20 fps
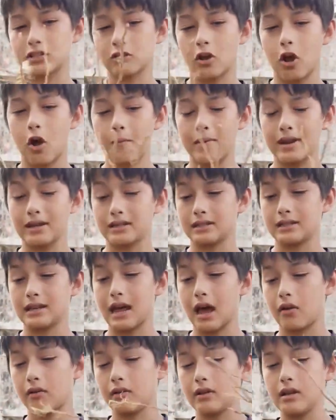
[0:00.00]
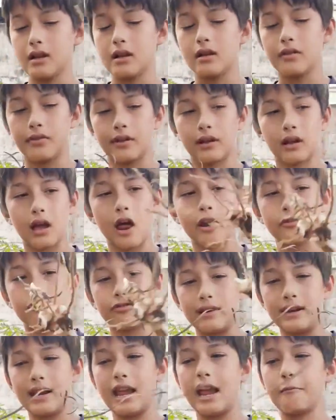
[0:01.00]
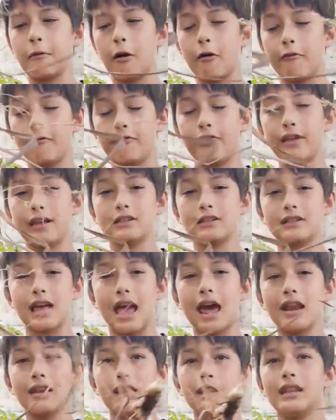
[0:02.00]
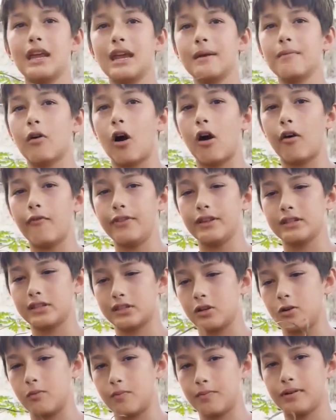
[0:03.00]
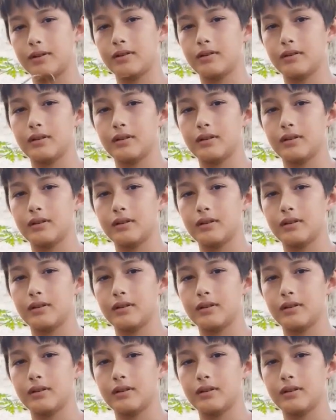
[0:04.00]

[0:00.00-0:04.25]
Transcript: Please comment down the country name of this and the name of the soup,